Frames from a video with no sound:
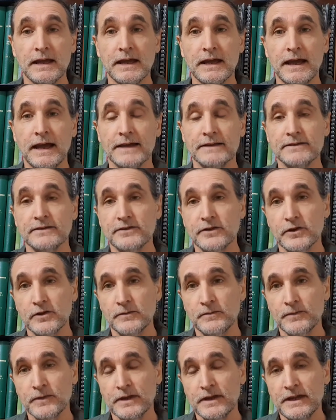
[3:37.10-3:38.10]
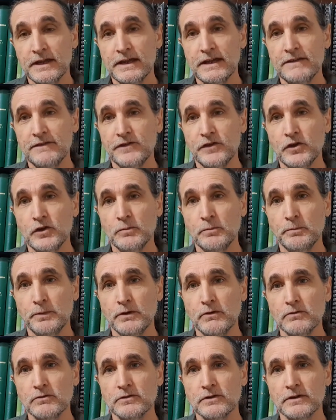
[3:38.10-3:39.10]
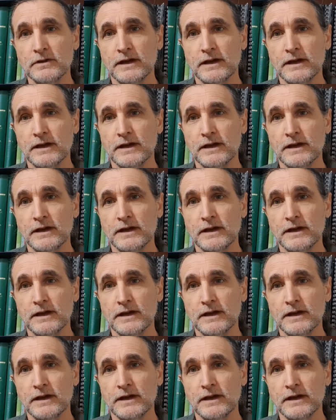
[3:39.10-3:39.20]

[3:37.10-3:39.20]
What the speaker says: And so if you build